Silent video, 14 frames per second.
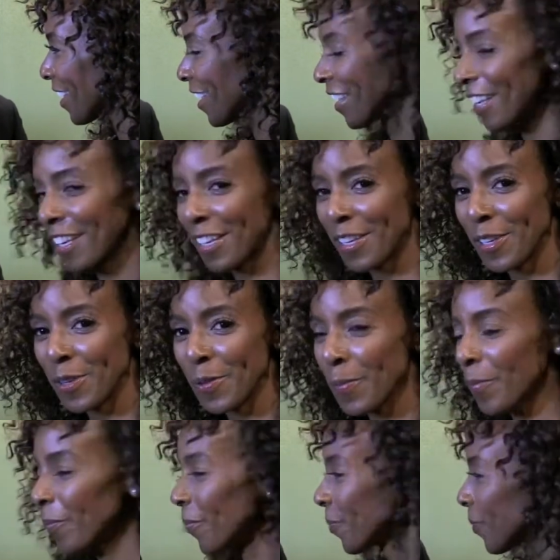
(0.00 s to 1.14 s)

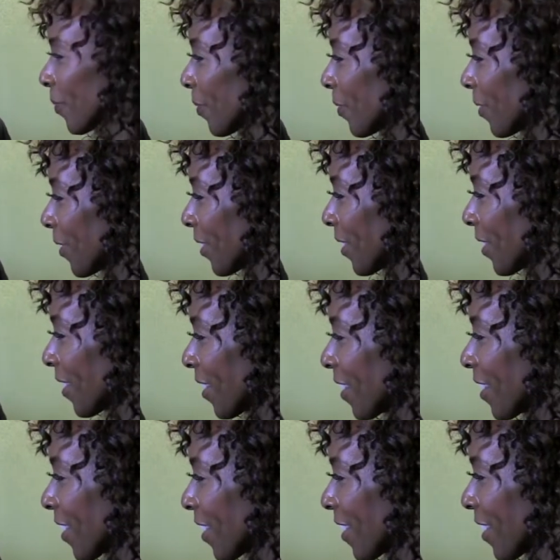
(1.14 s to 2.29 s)

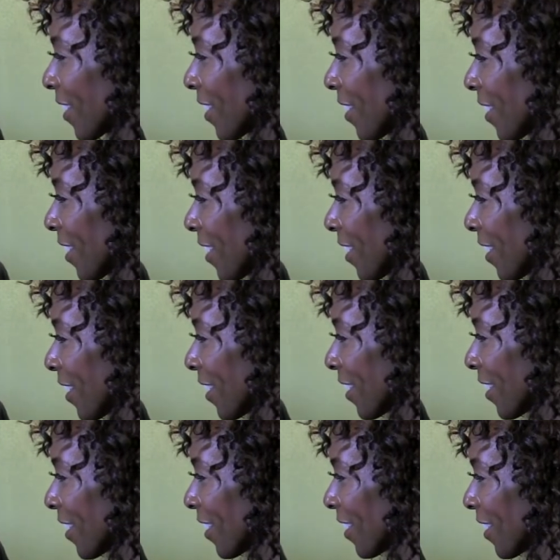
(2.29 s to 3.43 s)

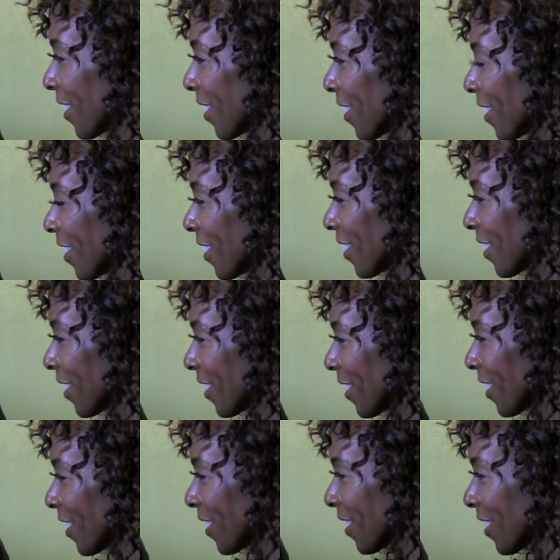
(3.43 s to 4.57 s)

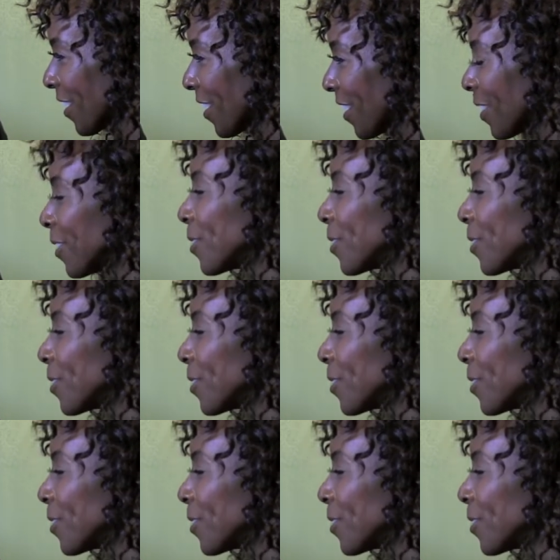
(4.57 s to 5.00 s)
(not speaking)